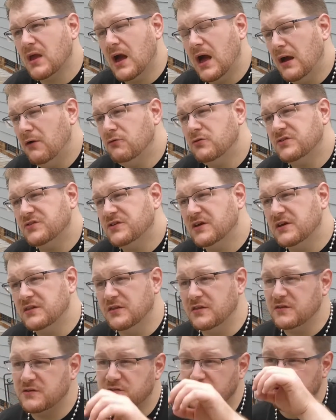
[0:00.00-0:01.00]
I wouldn't say that
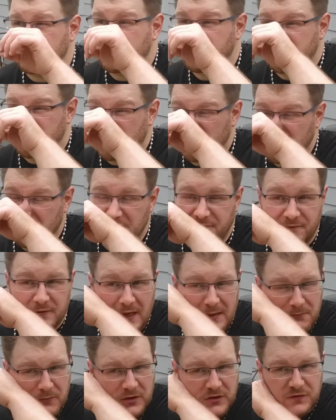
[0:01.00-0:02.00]
this is distinctive
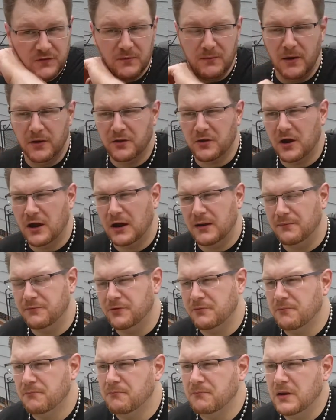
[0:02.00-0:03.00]
that much from other hobs,
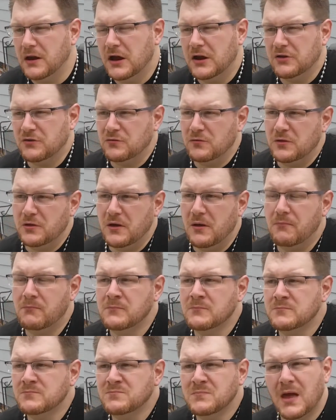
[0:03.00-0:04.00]
to be honest with you.
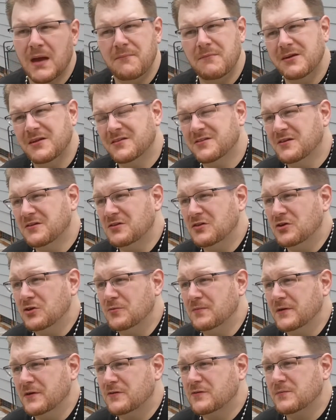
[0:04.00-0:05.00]
I mean, it's a little
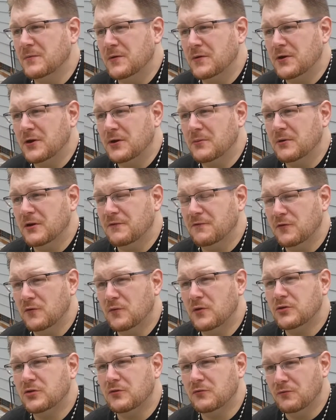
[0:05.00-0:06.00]
bit smokier, but if you
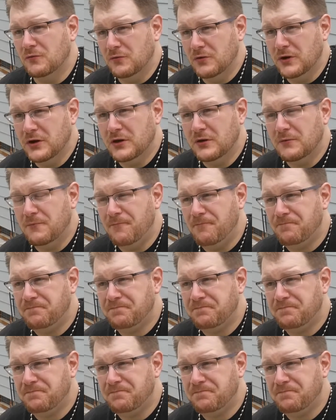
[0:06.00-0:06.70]
want the real...